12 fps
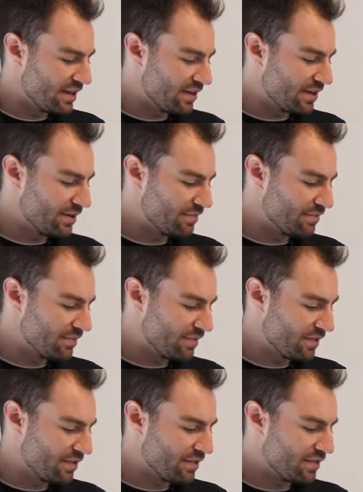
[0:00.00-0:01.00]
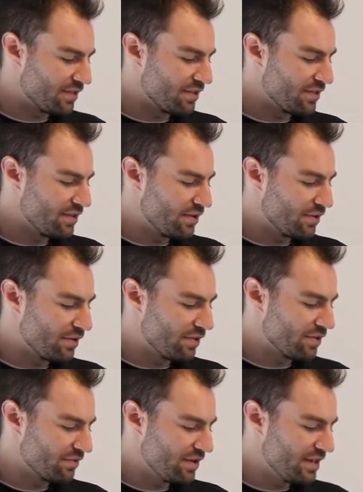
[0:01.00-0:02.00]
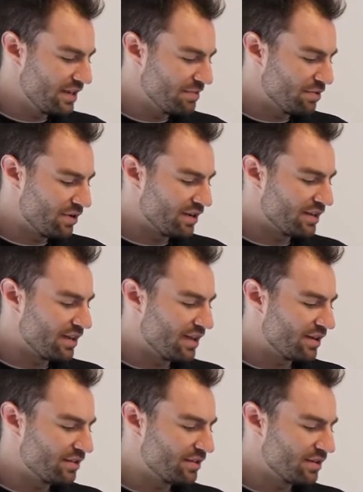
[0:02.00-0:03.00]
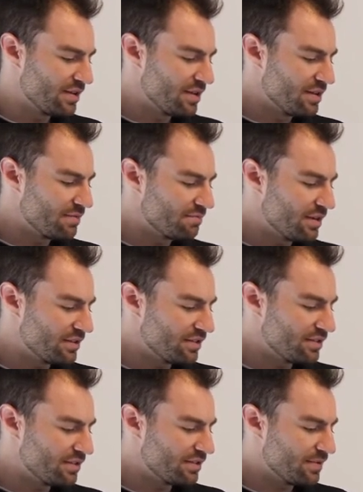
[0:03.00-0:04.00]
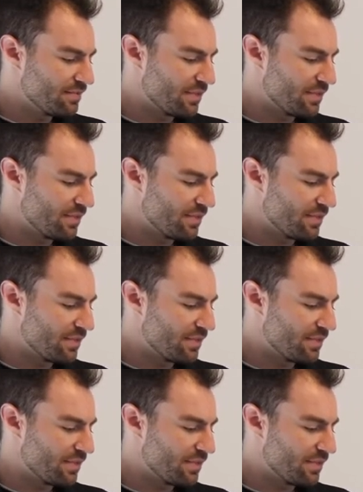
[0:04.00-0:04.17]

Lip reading: the whole 3D point cloud bundle.